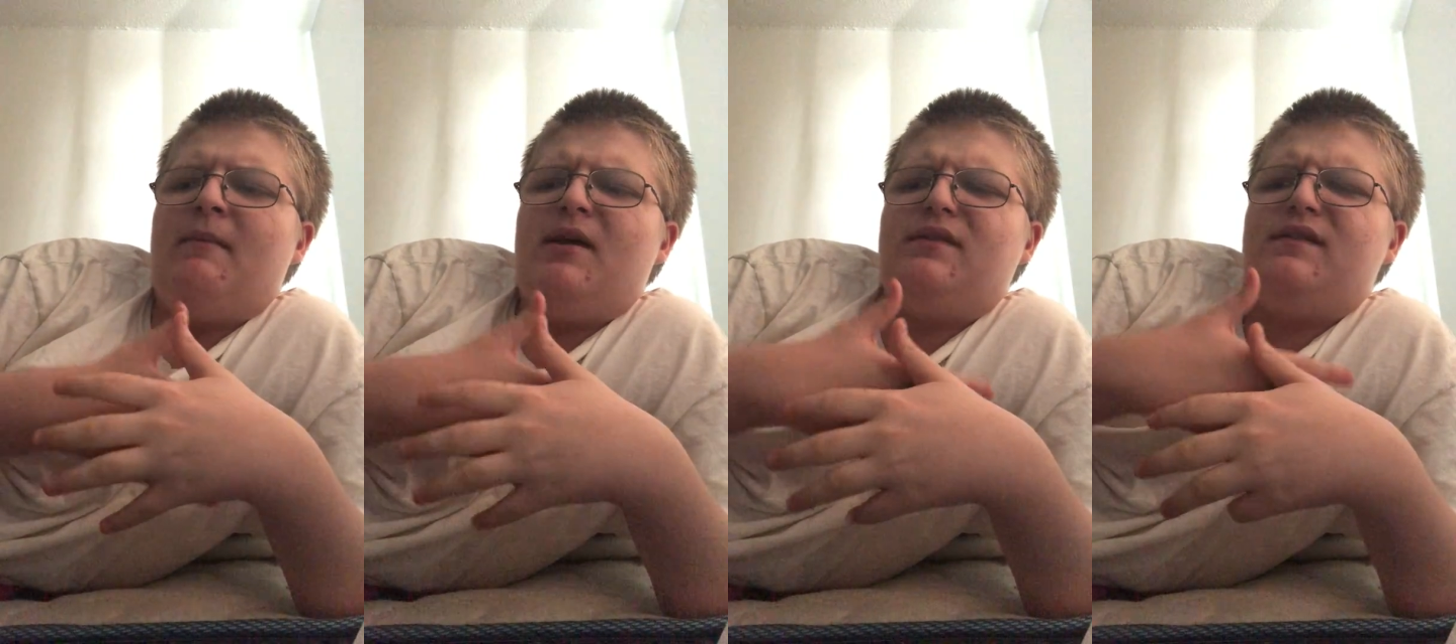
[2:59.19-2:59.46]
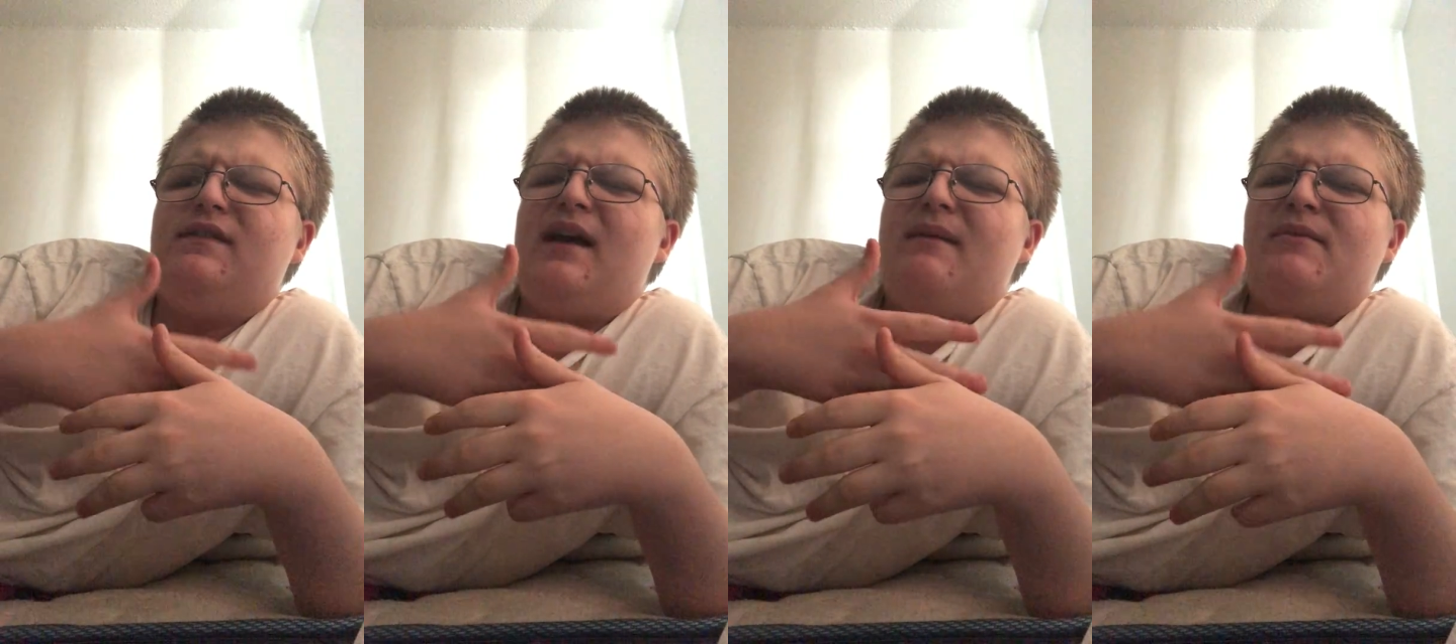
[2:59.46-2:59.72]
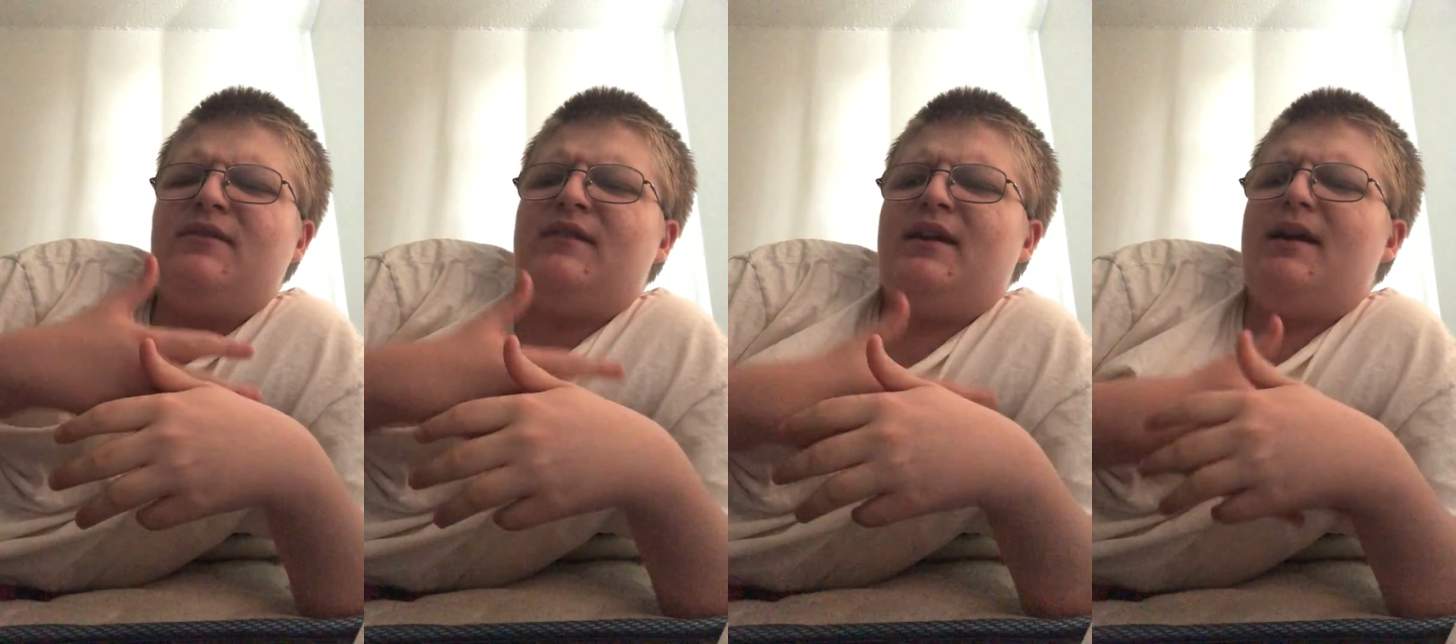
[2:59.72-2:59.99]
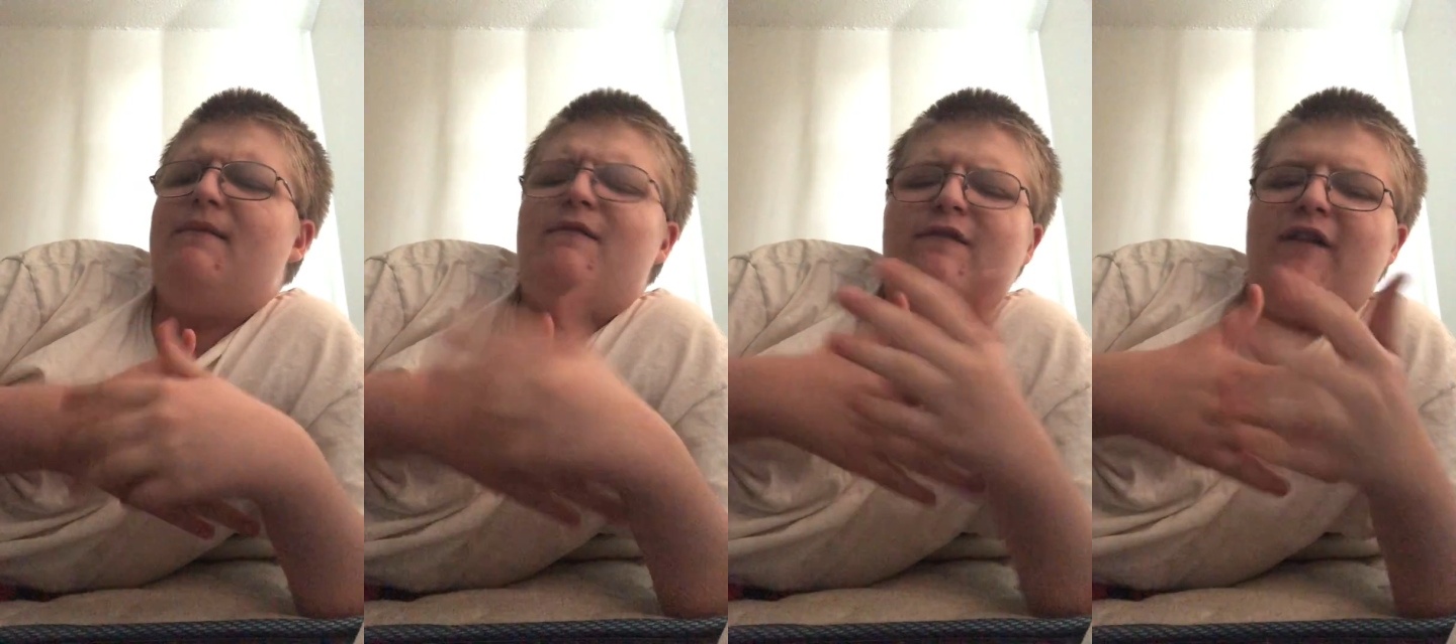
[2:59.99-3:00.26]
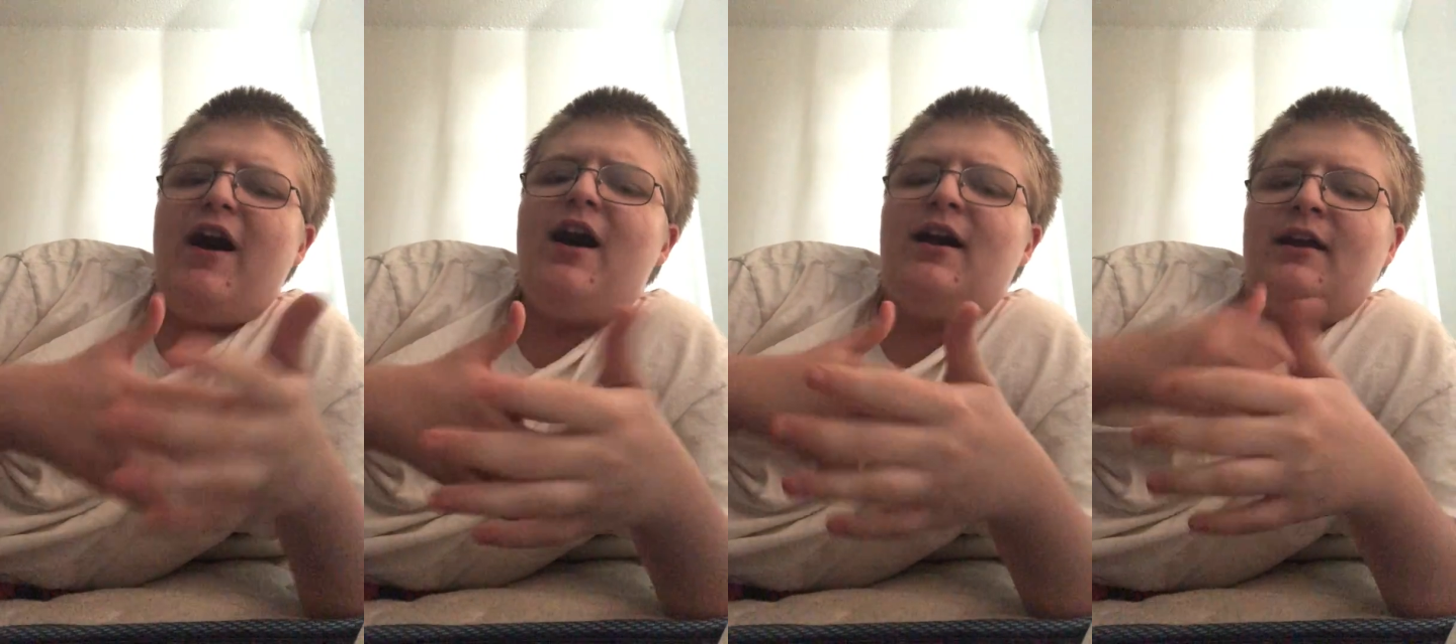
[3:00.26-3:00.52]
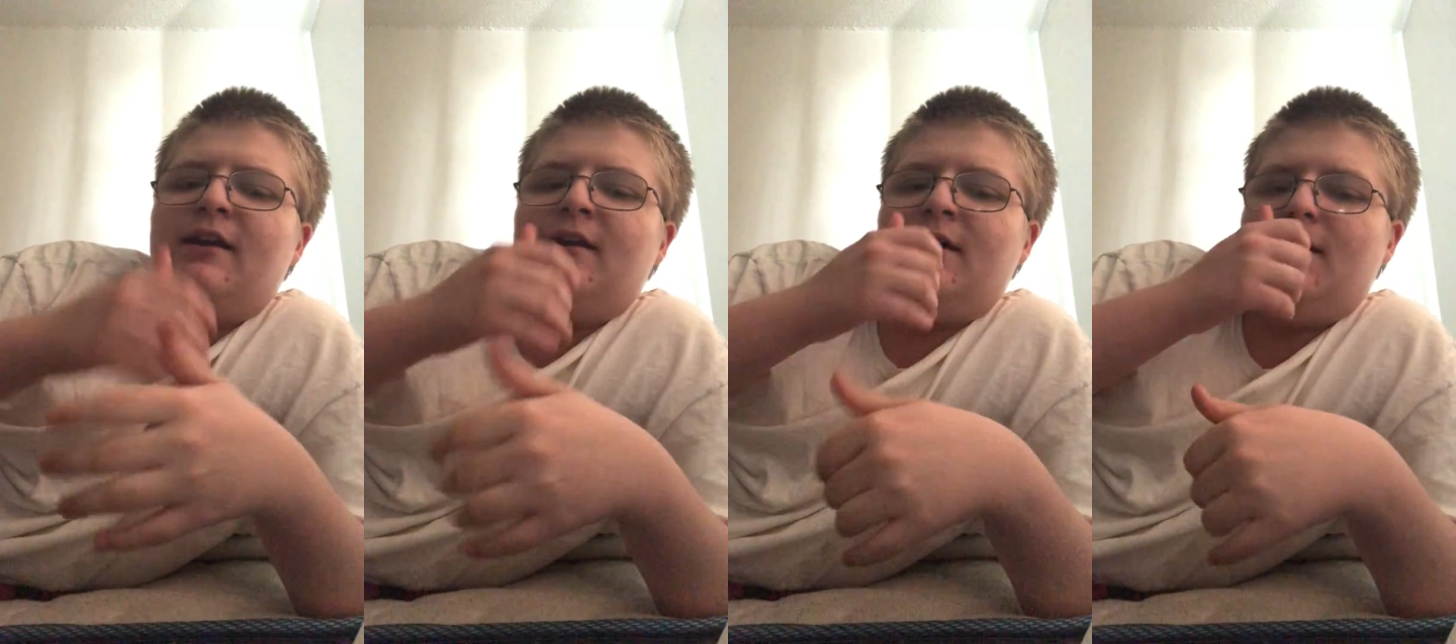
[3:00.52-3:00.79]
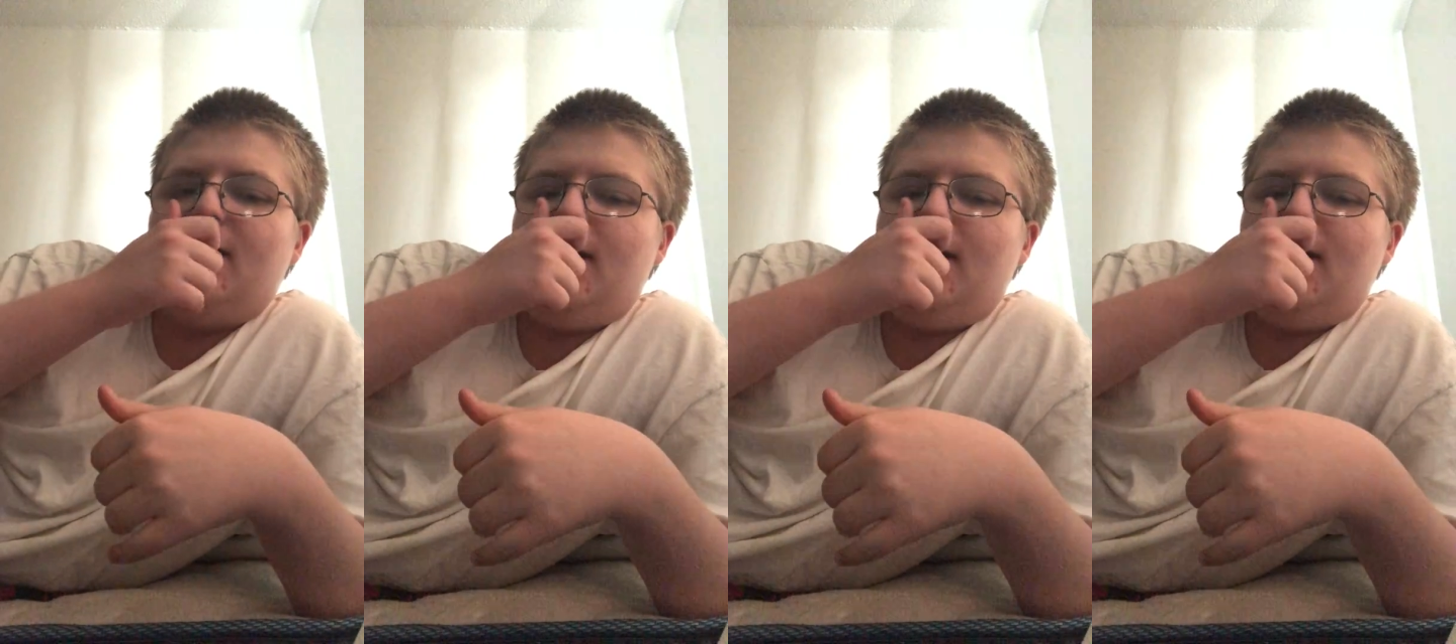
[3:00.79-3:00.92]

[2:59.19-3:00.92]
At the time, I was like, I'm fine.